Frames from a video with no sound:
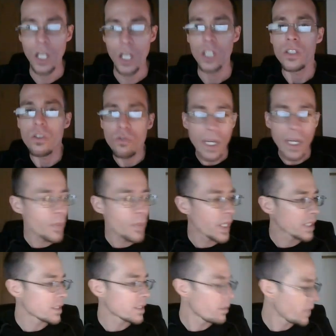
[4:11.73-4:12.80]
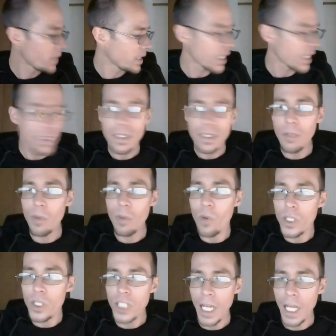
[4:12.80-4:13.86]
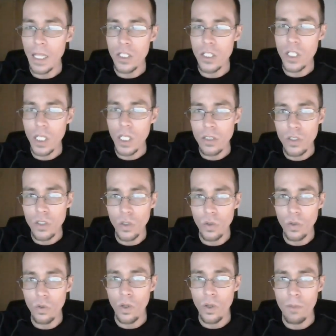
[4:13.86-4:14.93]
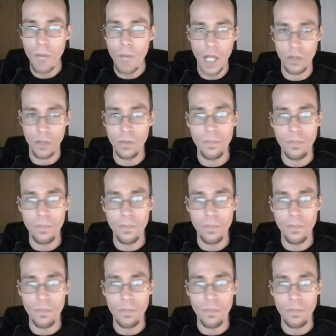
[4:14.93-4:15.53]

So try to pick something that is a little bit more challenging to model.